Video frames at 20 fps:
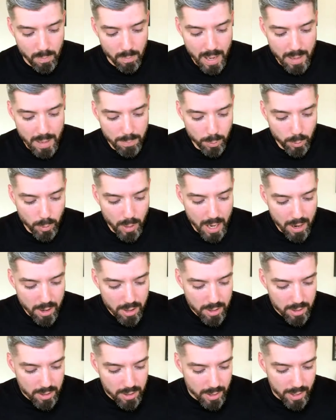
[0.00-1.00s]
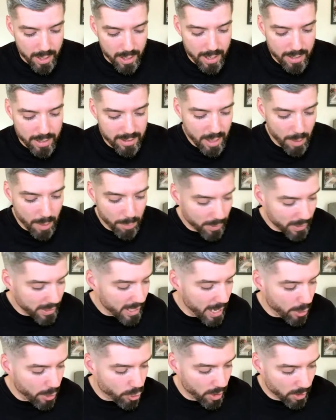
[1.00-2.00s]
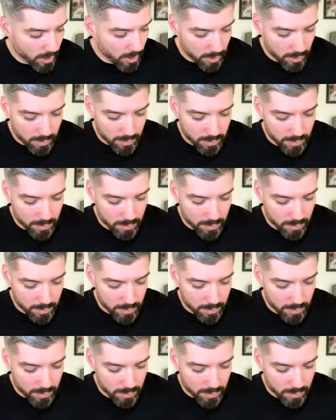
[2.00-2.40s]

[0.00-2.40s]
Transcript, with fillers: by prayer and supplication,